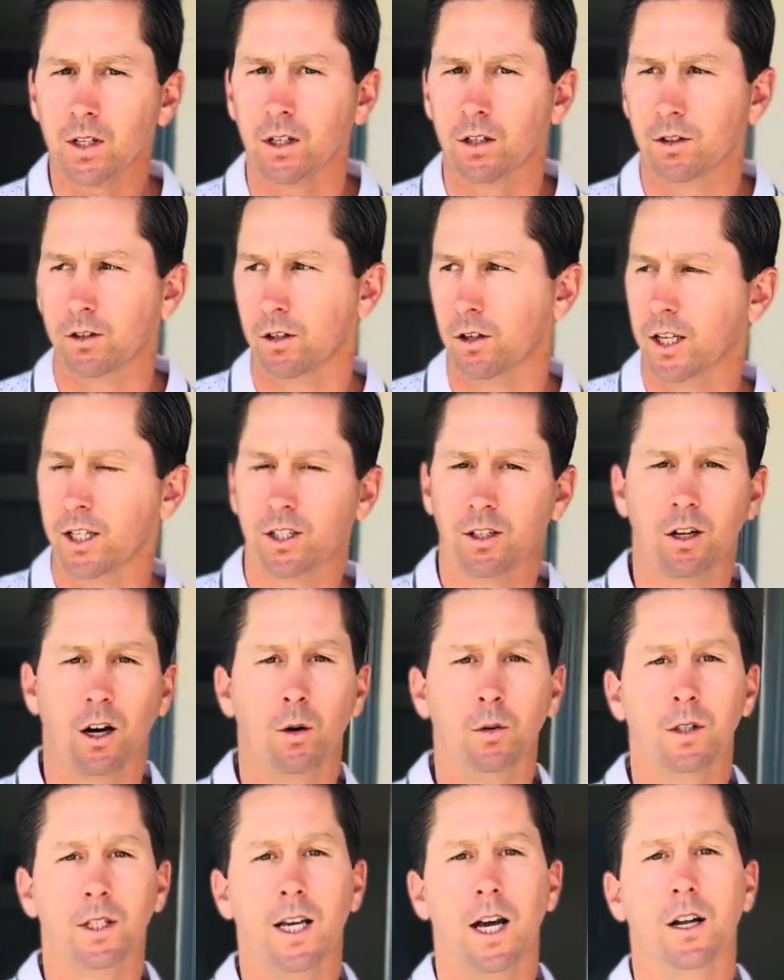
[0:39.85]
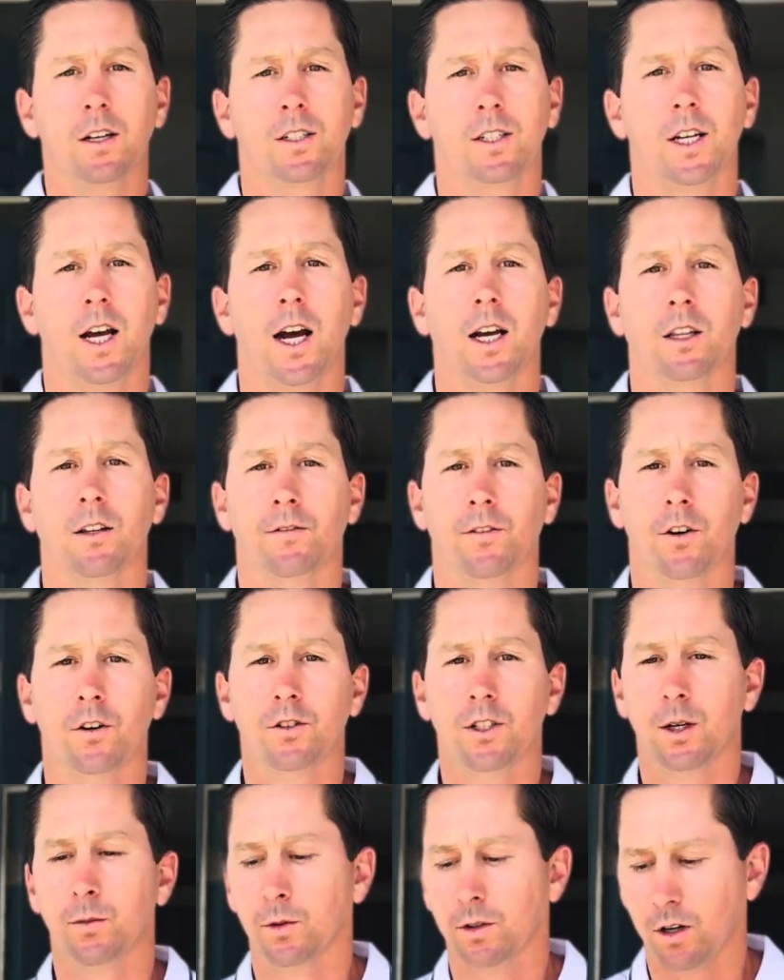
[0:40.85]
So let's start with the outside. The first
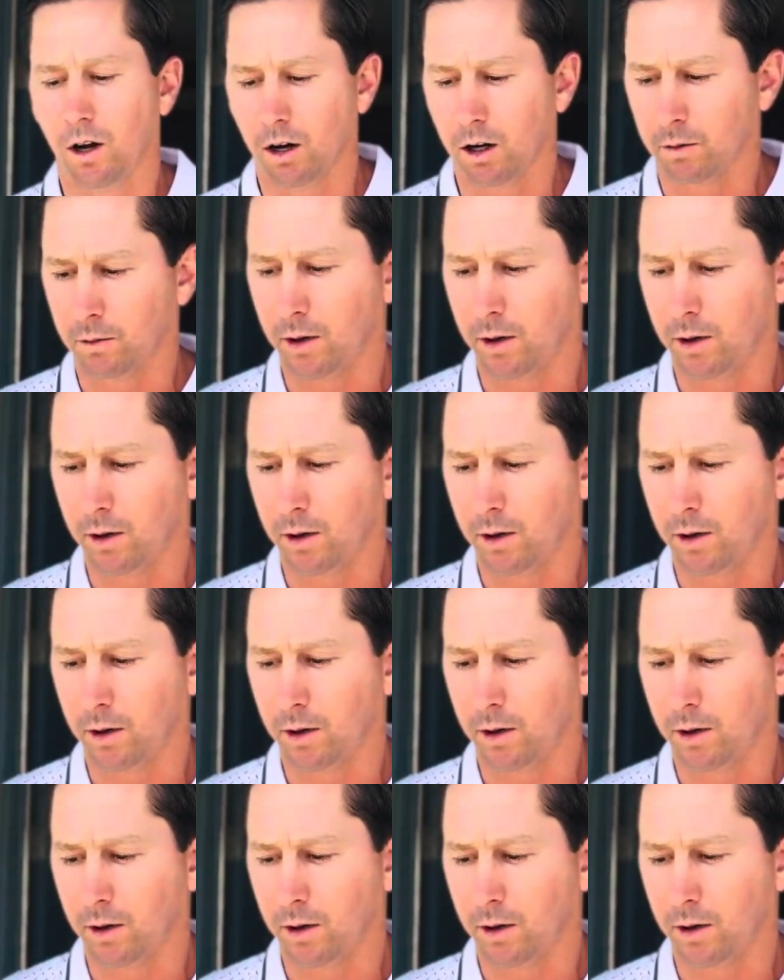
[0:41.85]
thing we talk